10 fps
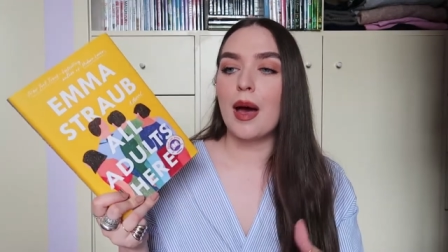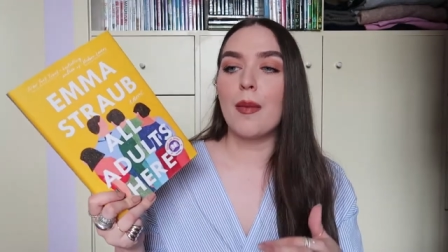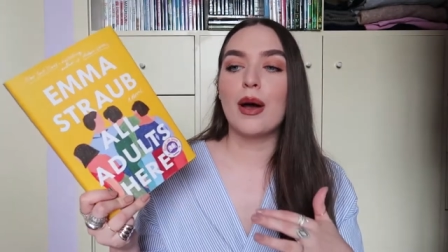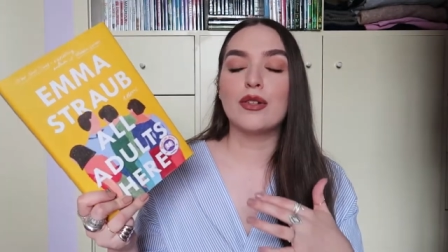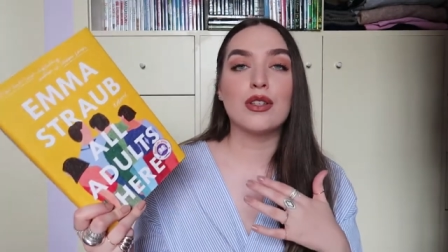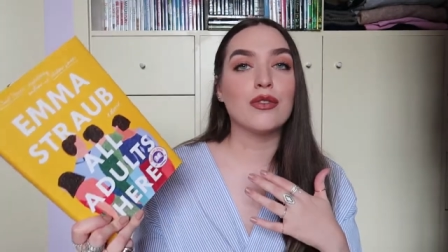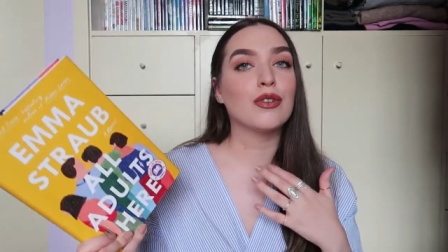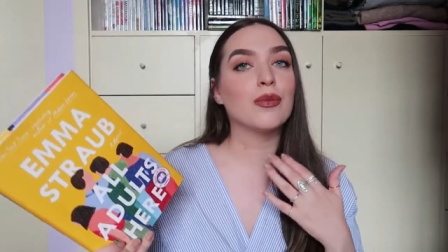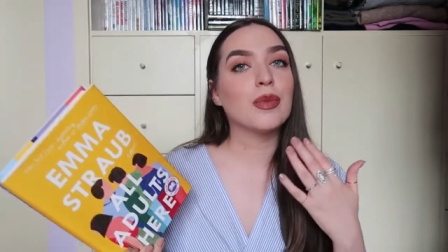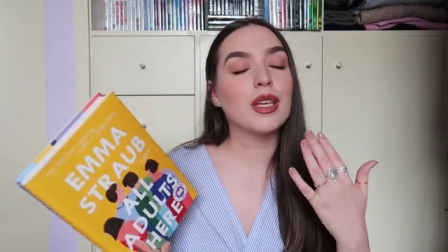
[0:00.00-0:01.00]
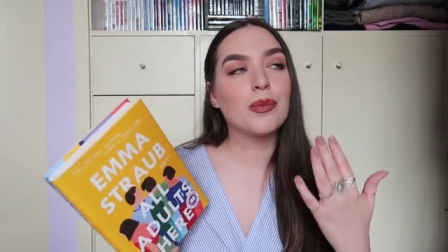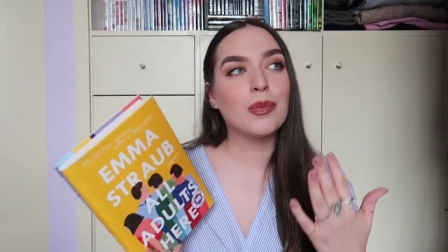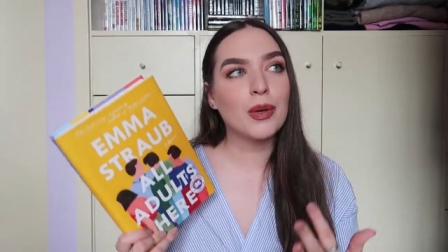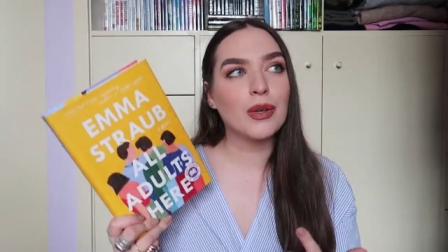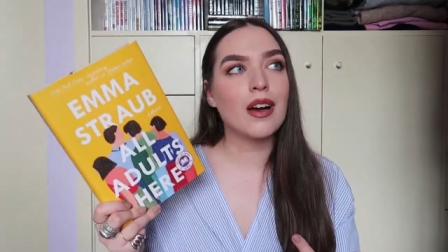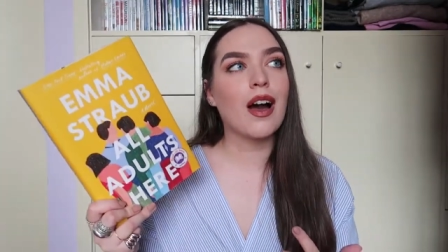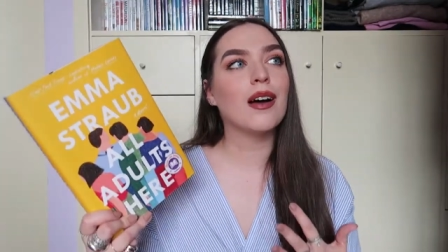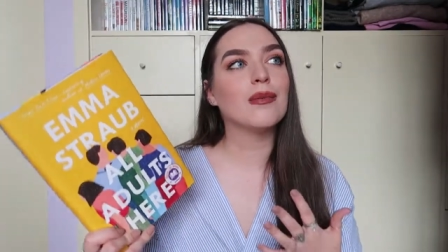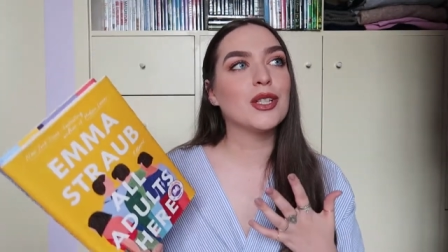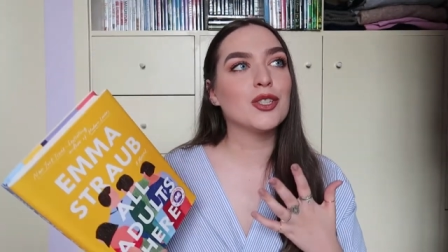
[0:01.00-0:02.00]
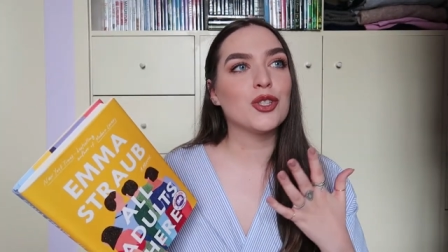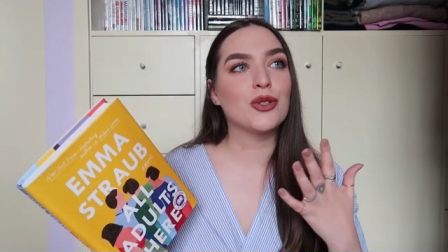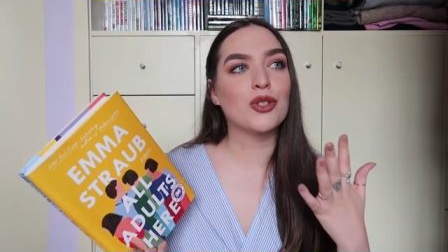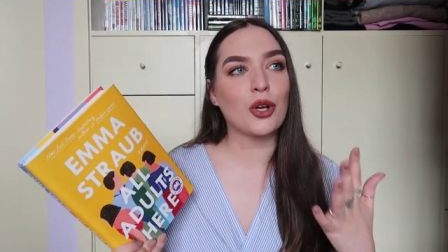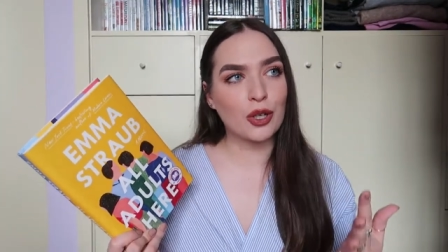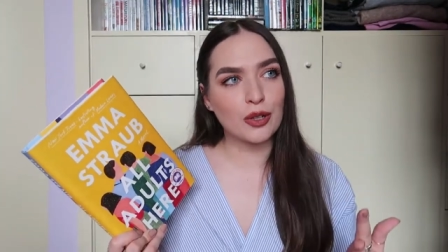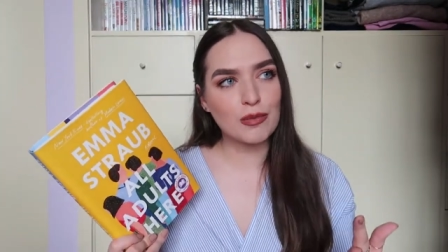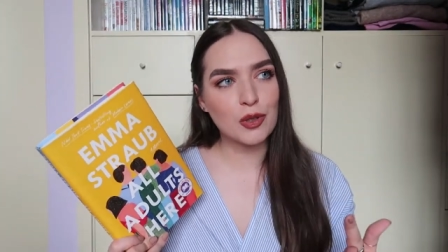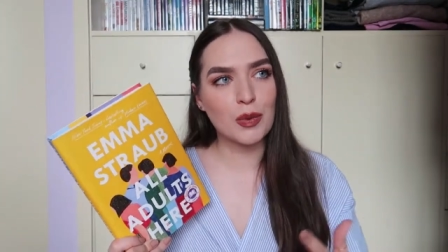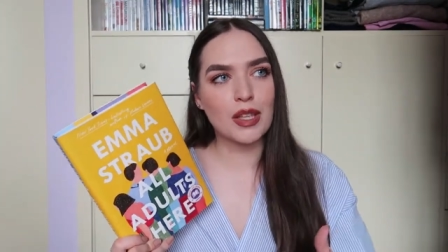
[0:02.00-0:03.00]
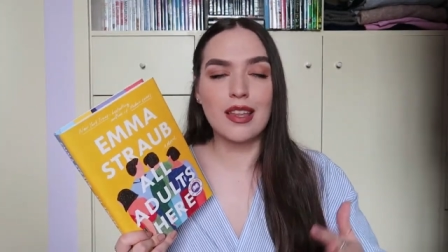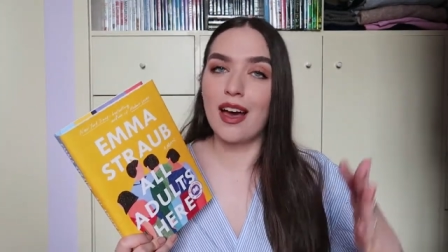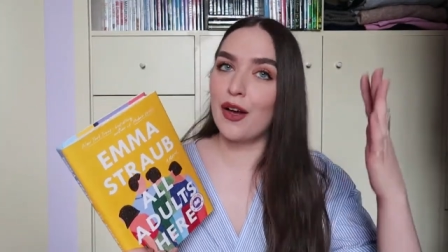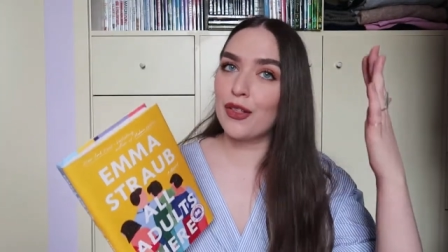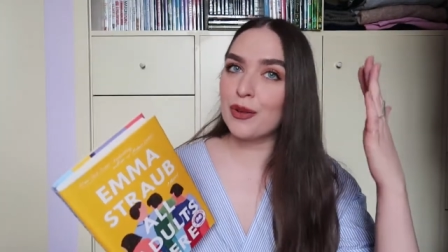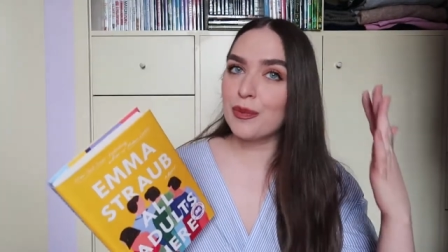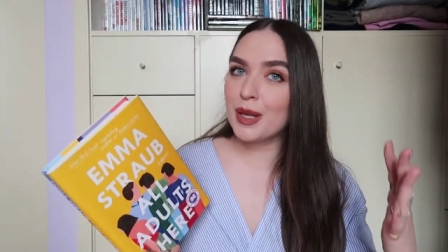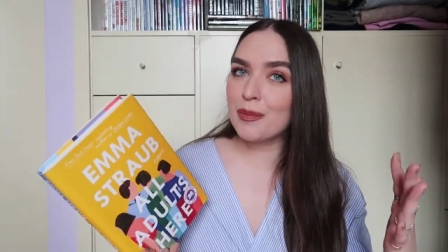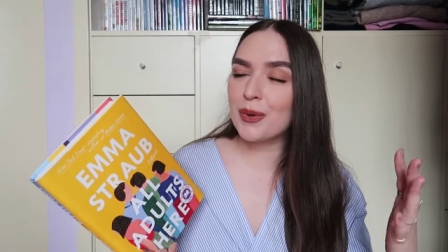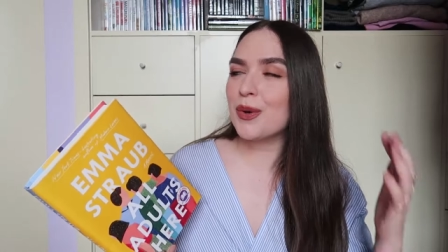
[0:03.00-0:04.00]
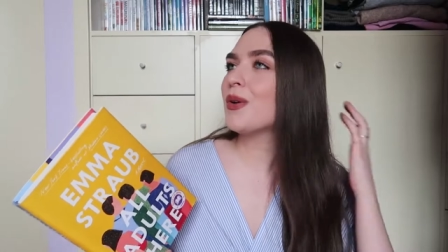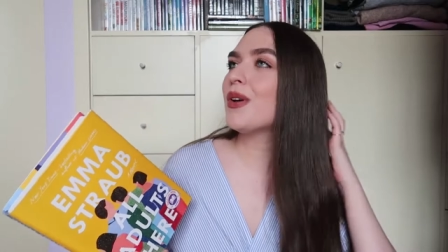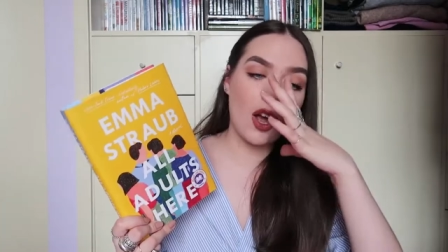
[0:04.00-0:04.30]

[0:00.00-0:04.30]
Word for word: about different people coming to terms with other people.